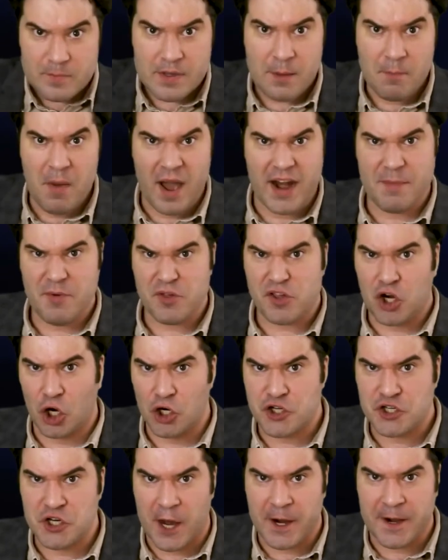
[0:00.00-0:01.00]
My name is Kurt
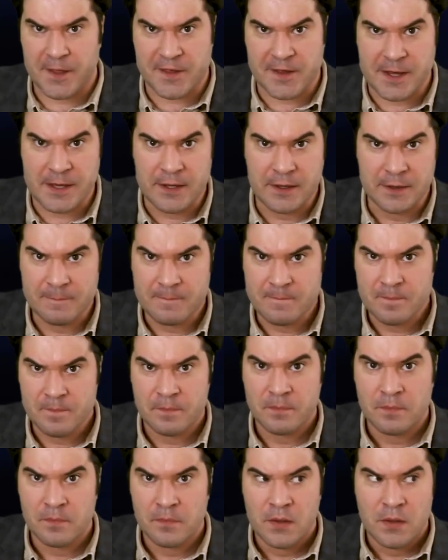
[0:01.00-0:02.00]
Shaugnessy,
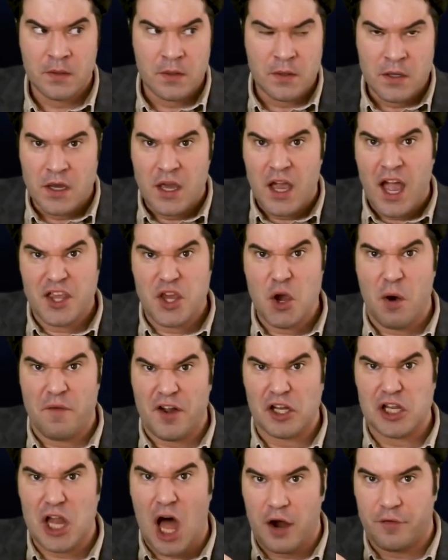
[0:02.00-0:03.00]
and you have a
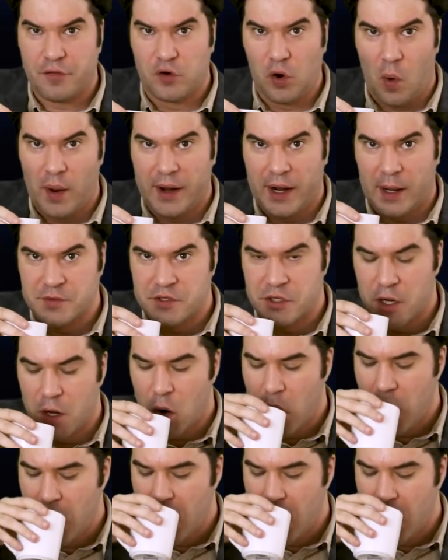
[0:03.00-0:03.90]
lot of growing up to do.